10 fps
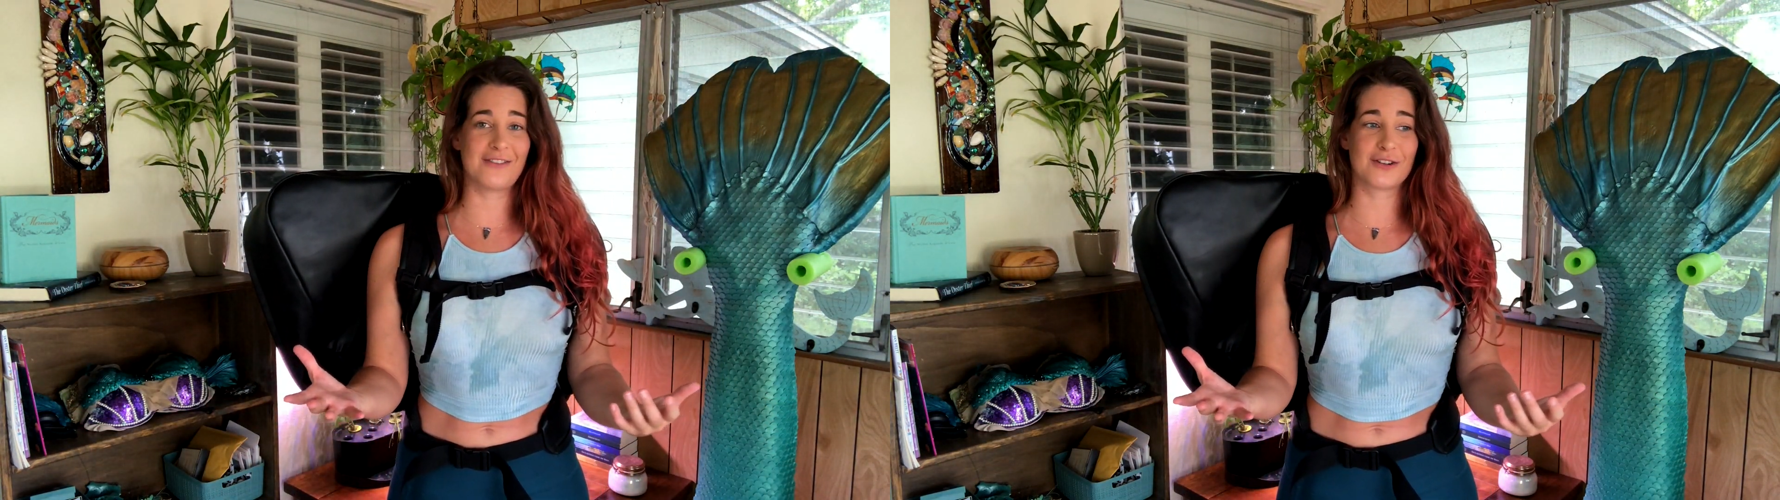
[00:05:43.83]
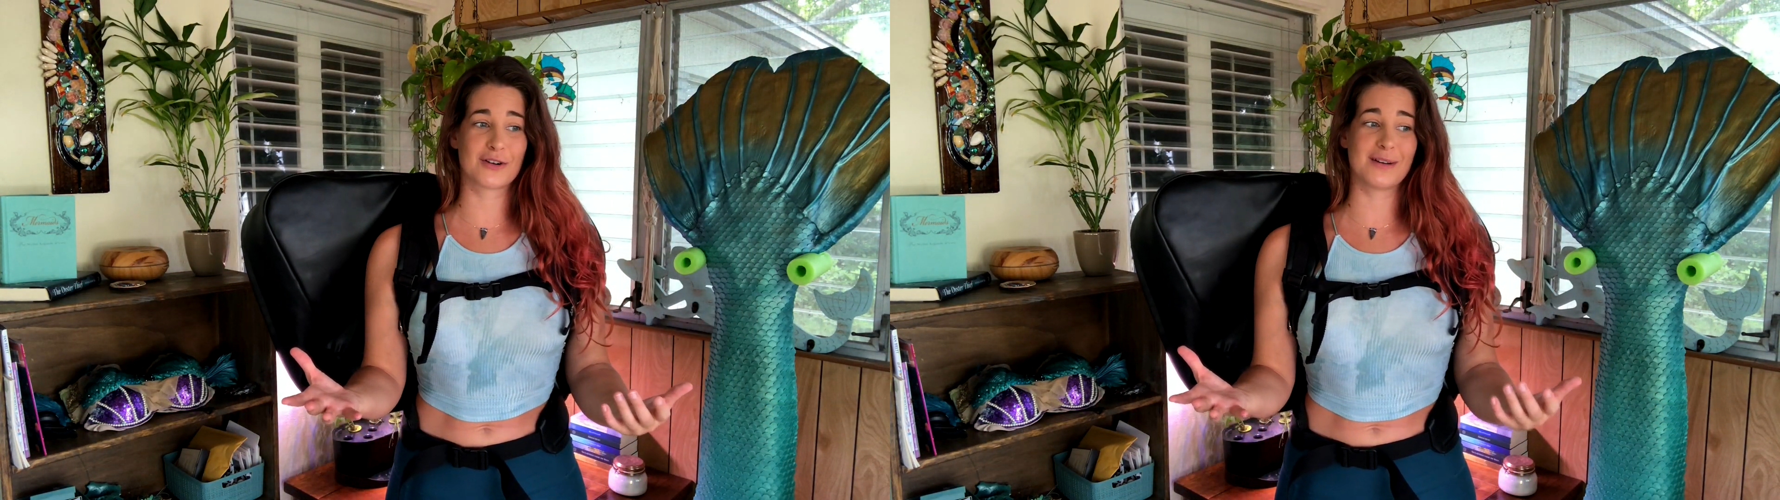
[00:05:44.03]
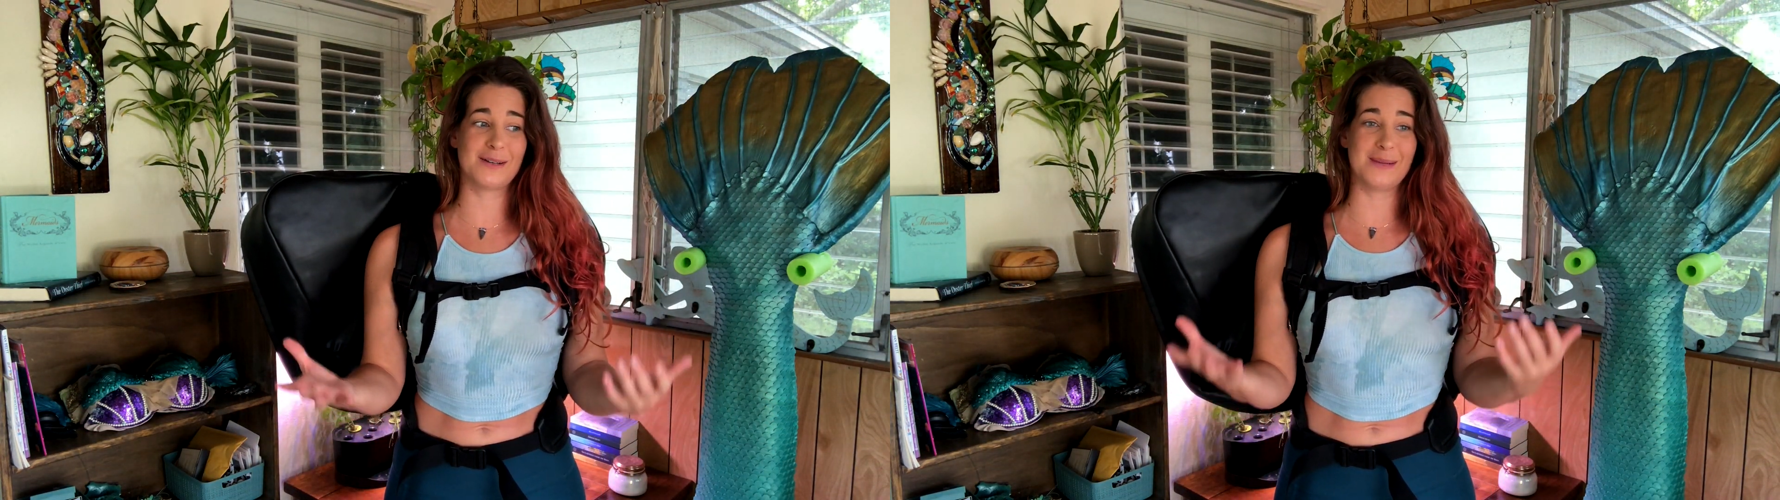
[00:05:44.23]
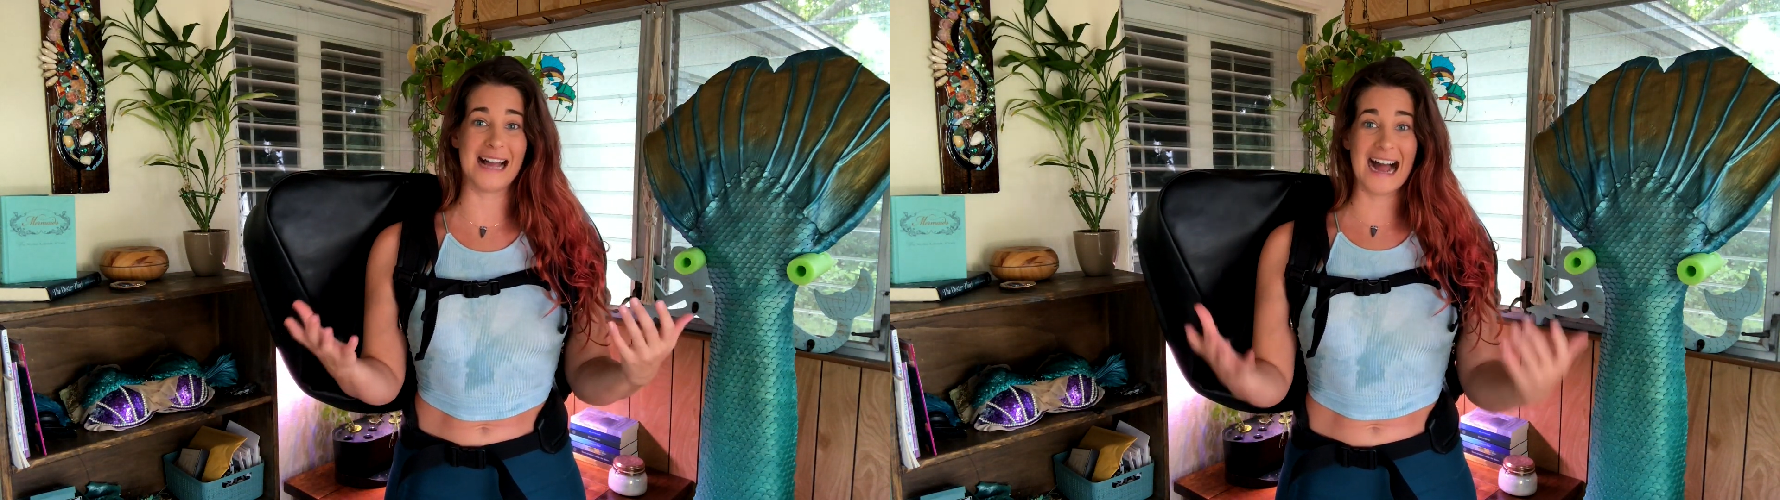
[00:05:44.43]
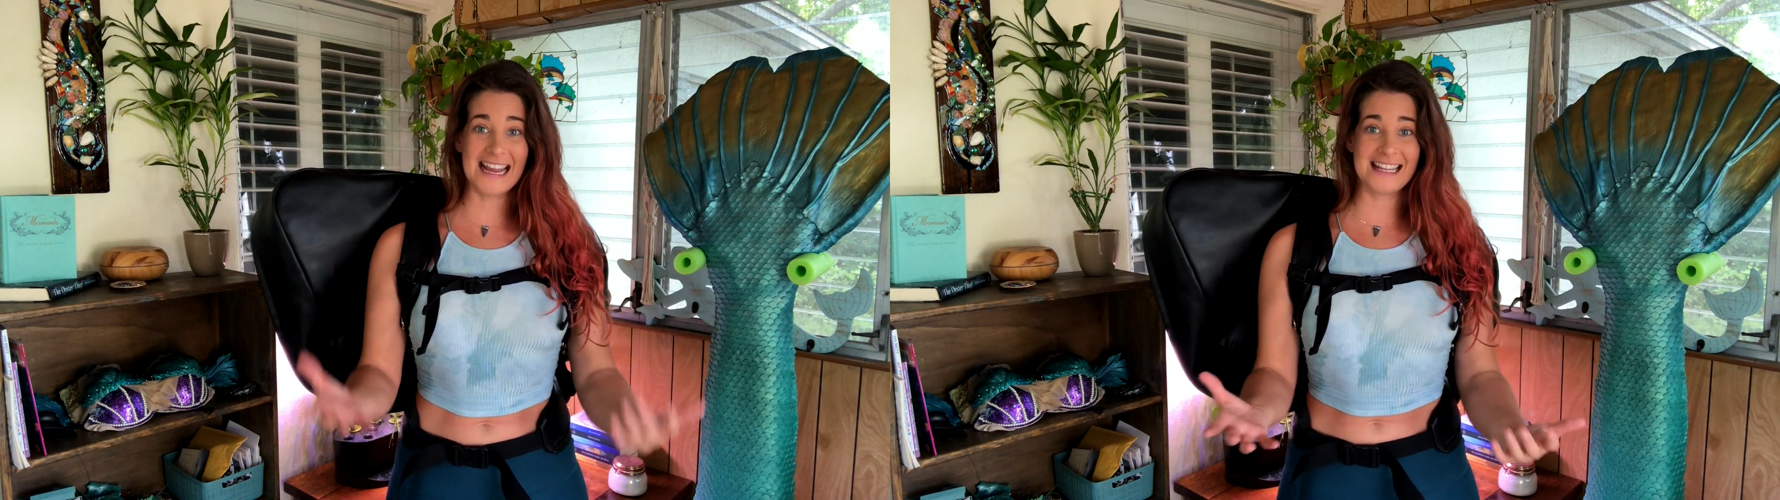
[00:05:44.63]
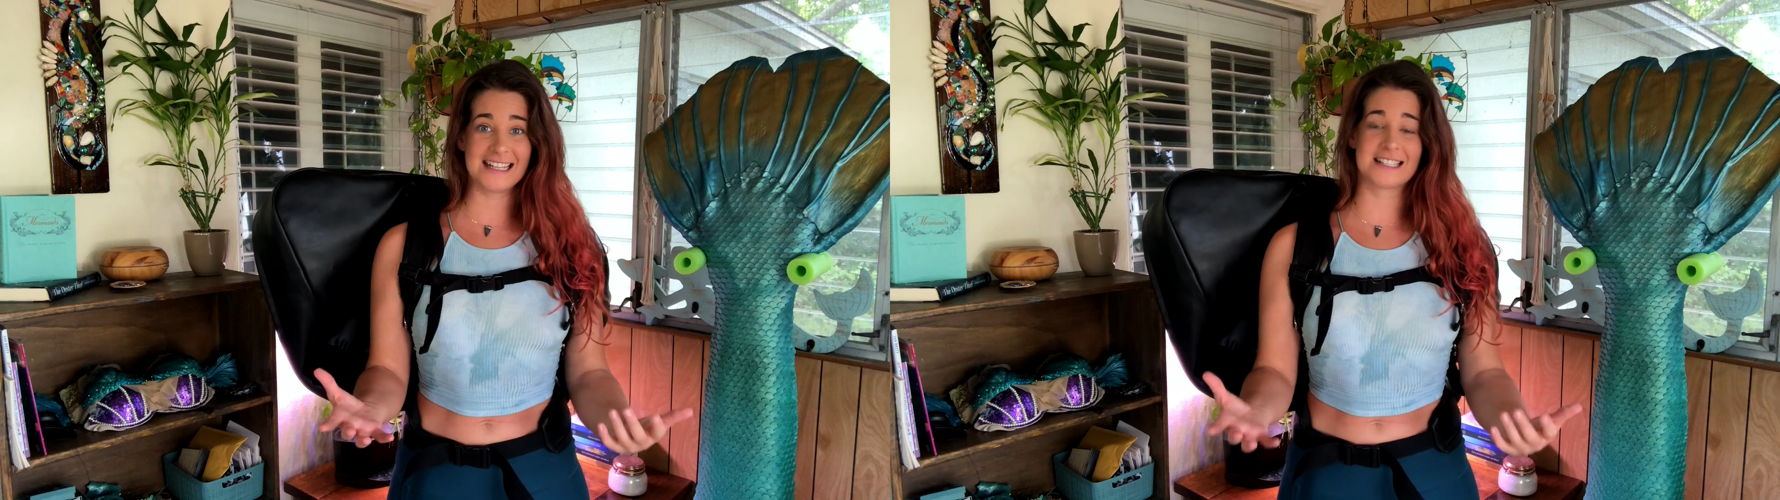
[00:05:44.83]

if you're going to be hiking